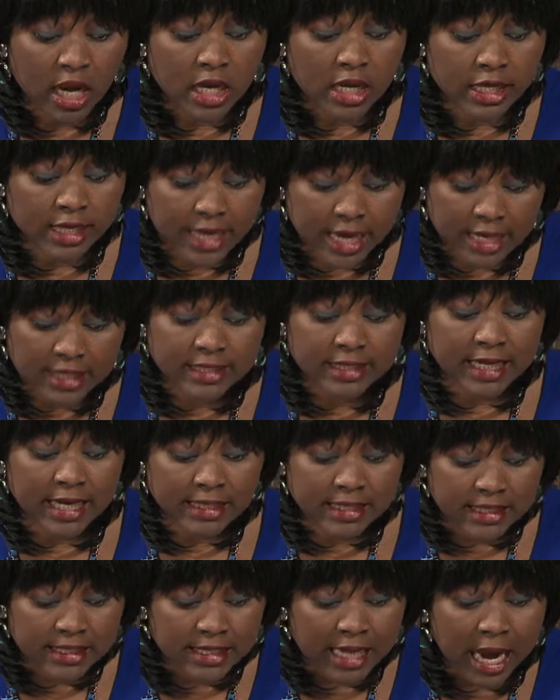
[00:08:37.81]
Yes,
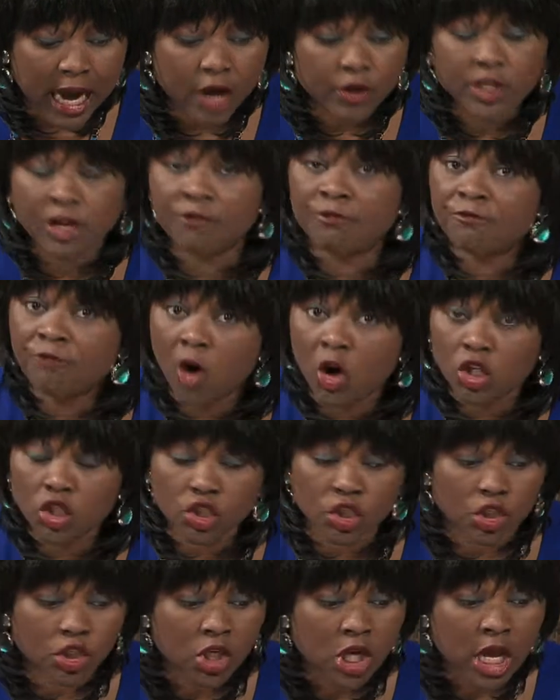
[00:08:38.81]
that is how they
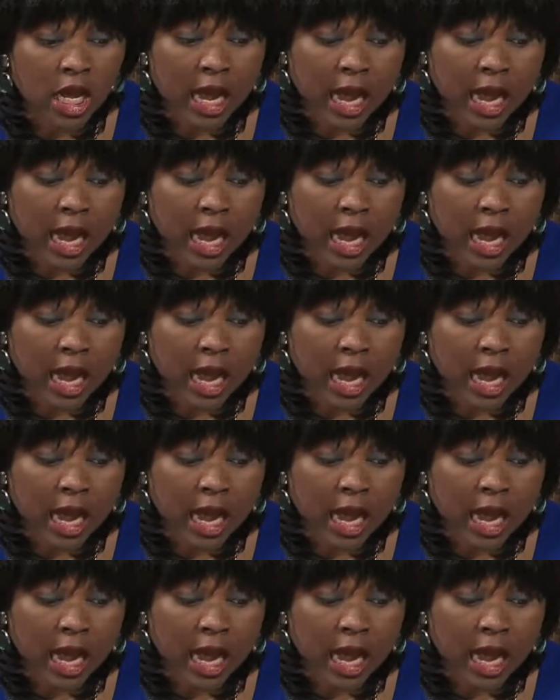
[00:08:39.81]
function.